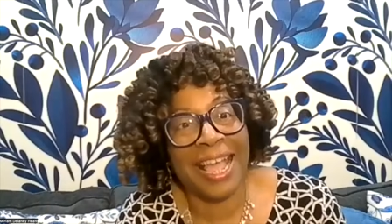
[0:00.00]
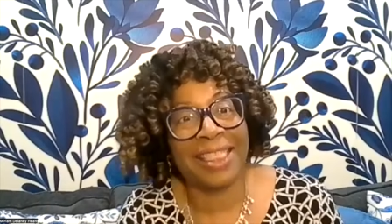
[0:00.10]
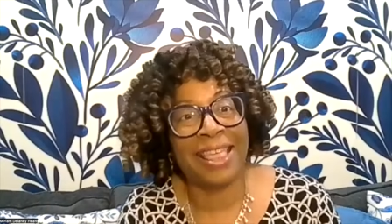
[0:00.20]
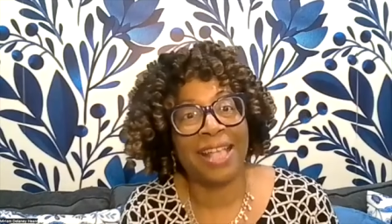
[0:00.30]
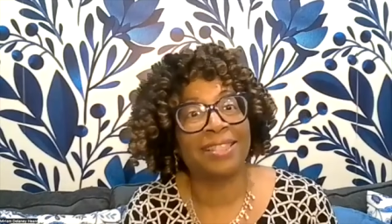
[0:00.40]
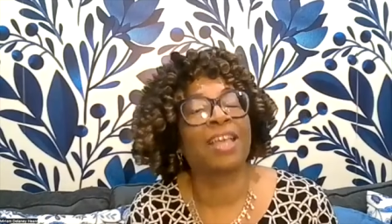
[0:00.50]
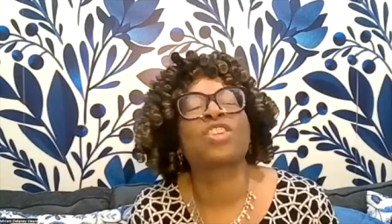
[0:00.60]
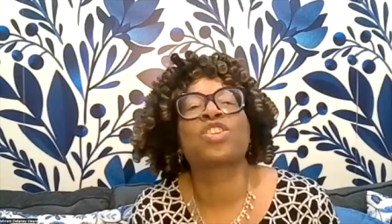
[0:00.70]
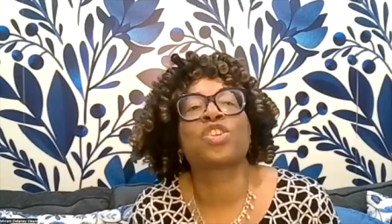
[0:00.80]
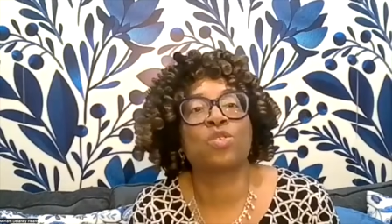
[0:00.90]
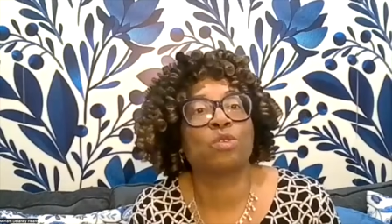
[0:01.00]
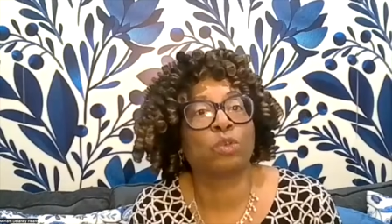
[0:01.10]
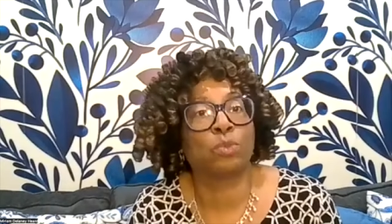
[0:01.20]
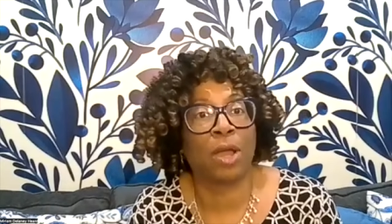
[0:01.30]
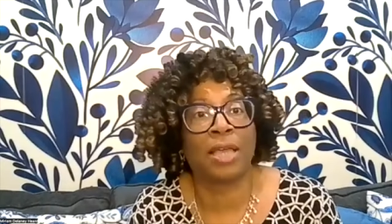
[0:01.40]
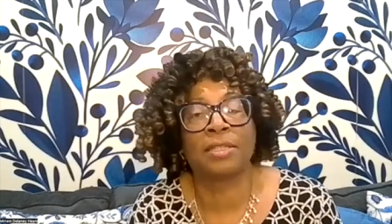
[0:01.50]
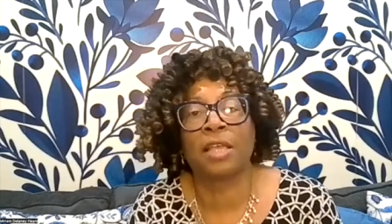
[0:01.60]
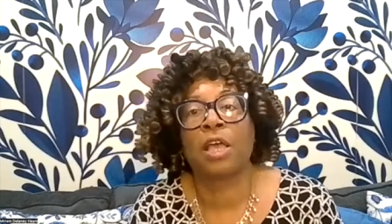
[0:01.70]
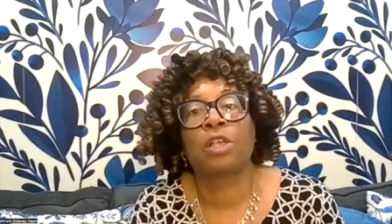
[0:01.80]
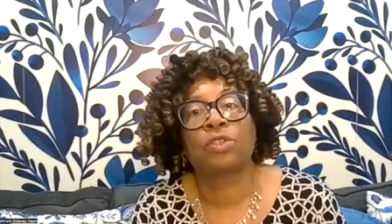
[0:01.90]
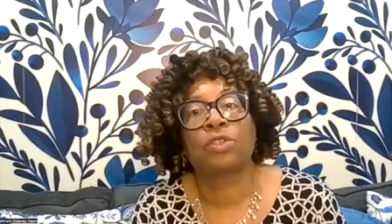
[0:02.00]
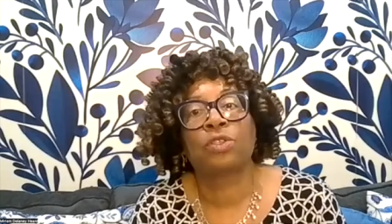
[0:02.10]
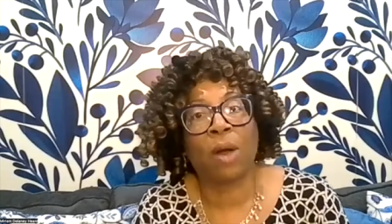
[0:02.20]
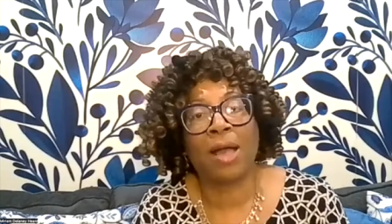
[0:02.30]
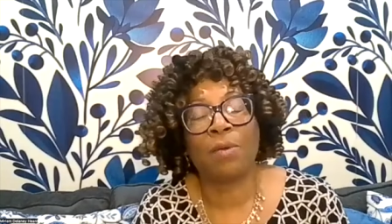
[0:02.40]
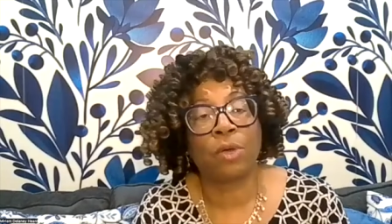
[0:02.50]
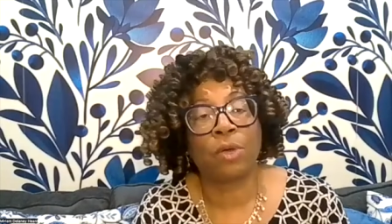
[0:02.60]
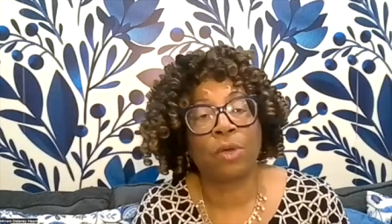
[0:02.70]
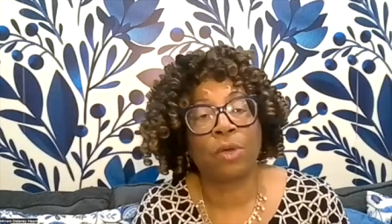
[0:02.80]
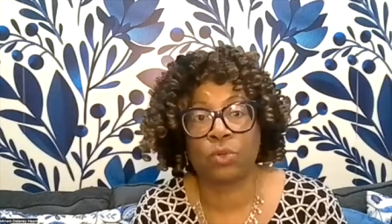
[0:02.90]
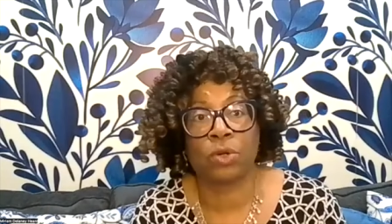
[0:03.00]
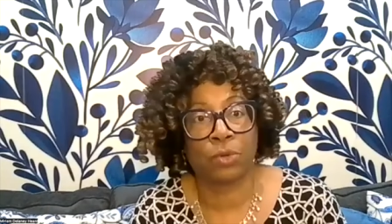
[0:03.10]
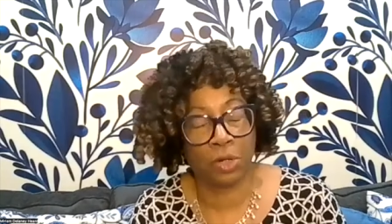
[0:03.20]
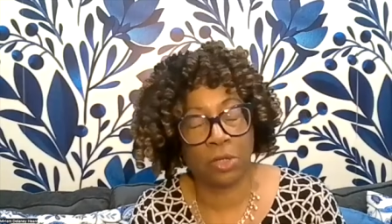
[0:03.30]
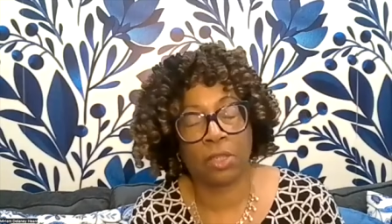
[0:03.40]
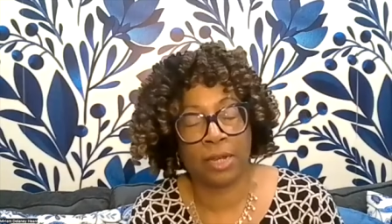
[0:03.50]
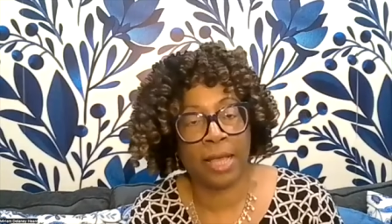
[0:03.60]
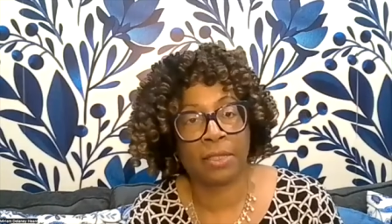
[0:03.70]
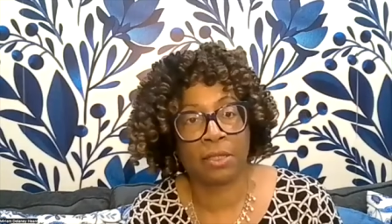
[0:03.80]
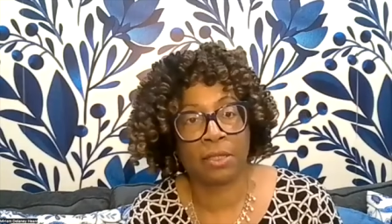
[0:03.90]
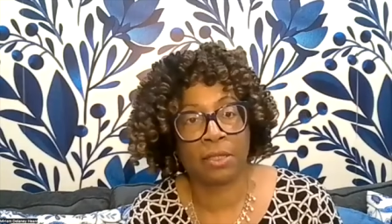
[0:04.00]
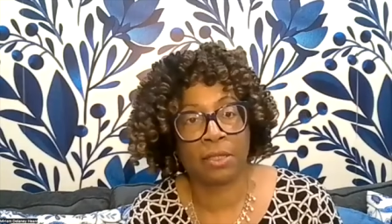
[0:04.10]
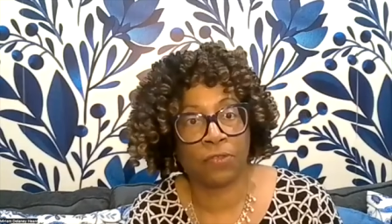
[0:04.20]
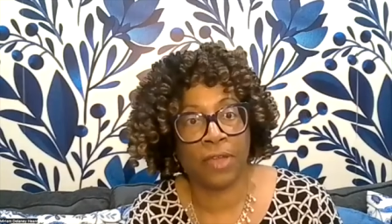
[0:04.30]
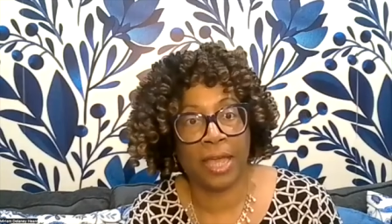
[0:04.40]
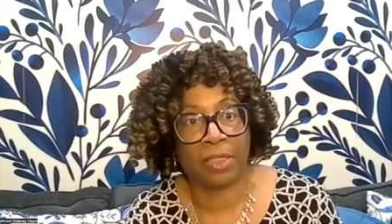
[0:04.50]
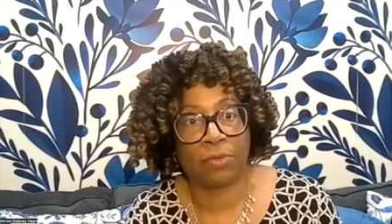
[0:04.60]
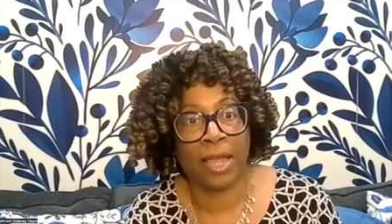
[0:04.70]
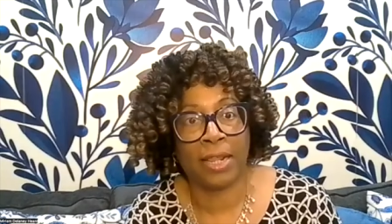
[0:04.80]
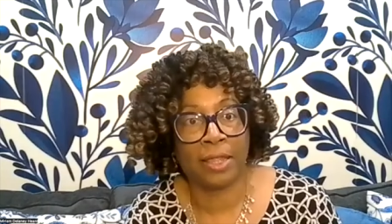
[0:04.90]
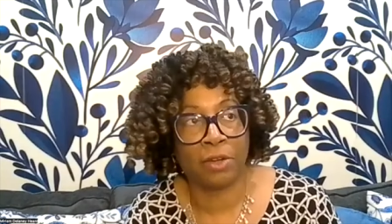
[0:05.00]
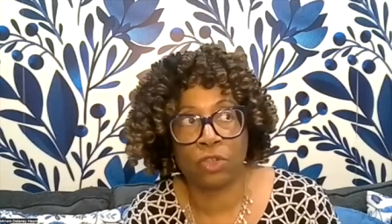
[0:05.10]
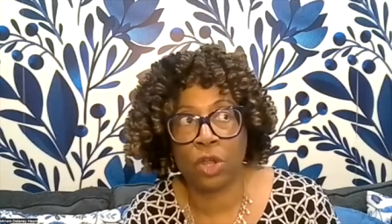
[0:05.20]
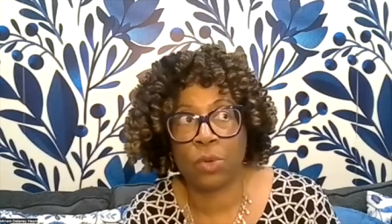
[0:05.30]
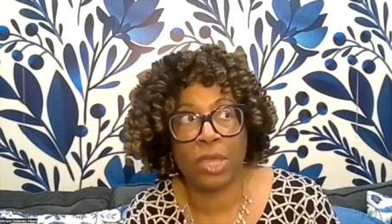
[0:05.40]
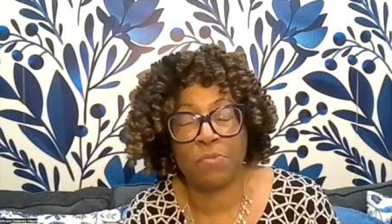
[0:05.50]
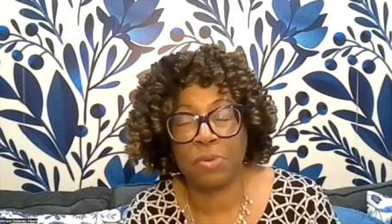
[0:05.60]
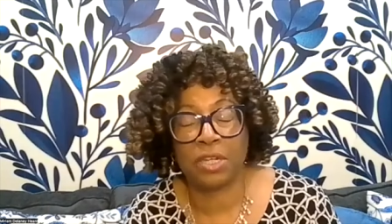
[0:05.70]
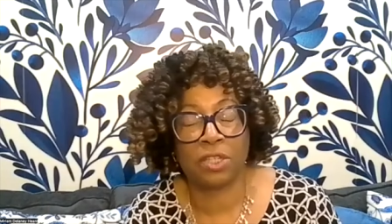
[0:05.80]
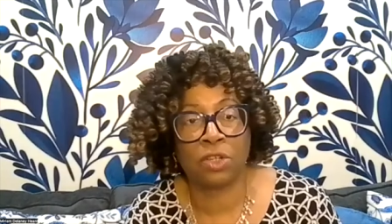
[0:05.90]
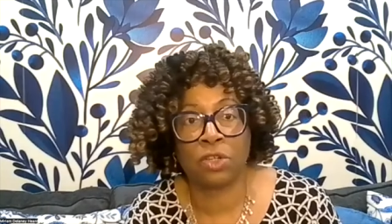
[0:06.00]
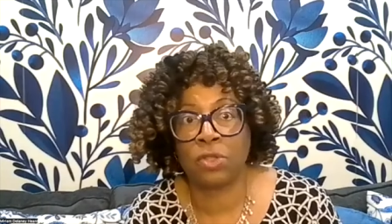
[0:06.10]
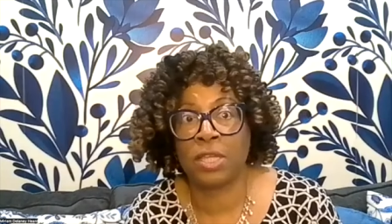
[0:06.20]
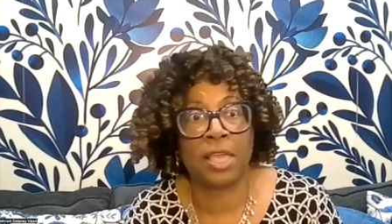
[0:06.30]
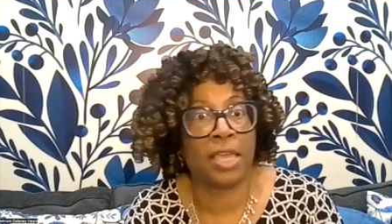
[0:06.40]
and that's a huge price. So why would you do a critical analysis of your faith, right? There's no impetus to do that.